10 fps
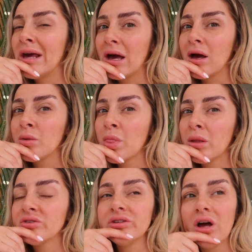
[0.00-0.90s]
Yeah.
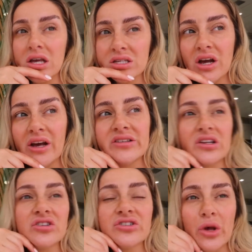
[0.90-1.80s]
It's a nice,
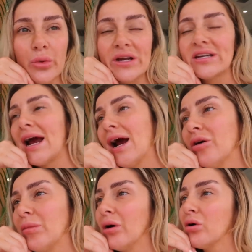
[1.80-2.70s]
salted
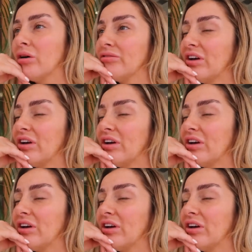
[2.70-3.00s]
caramel coffee.